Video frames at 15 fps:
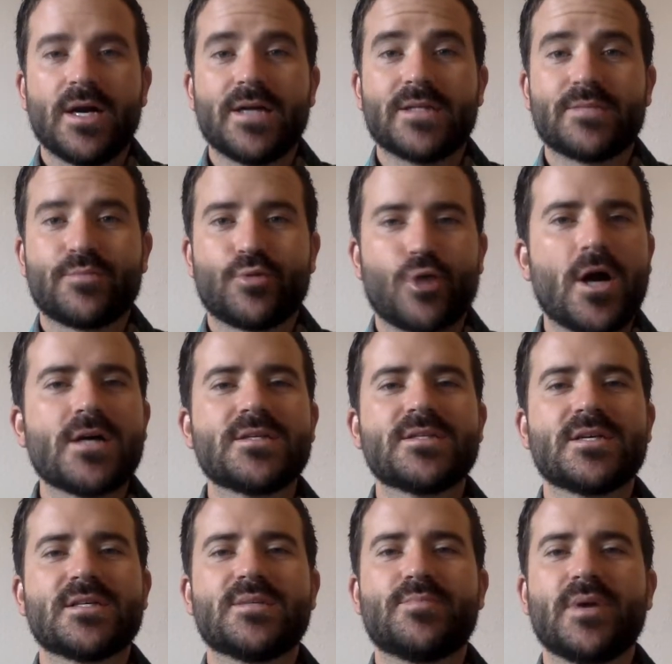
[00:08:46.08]
It's
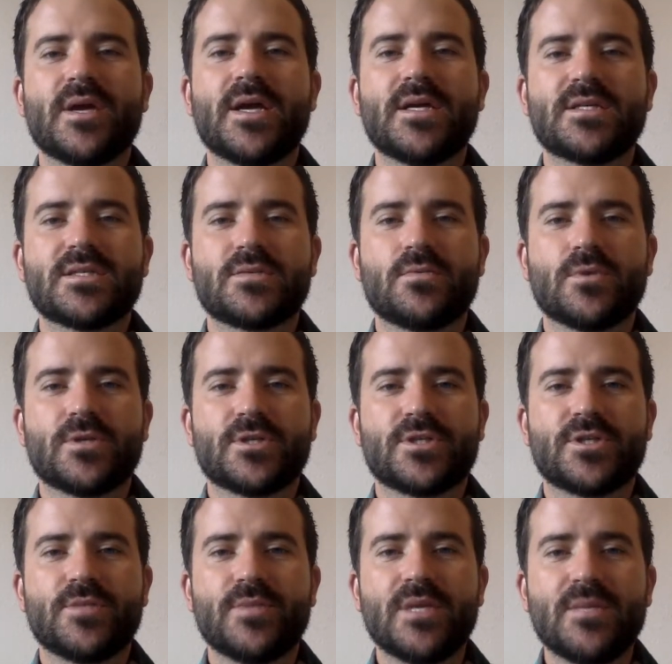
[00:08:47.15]
process-based, which
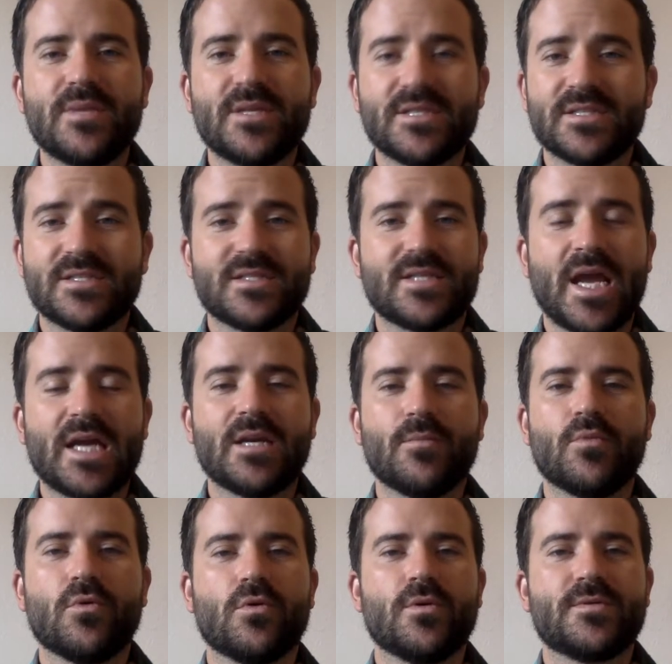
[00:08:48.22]
to me means it's
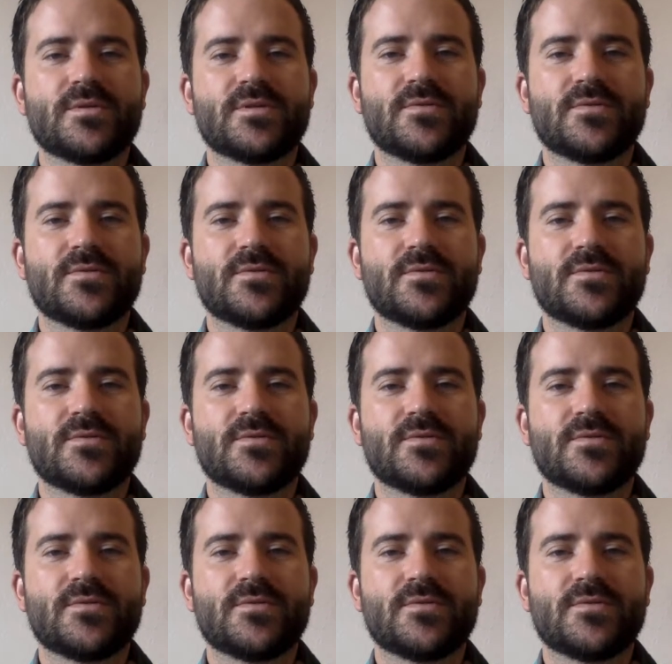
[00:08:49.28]
attainable.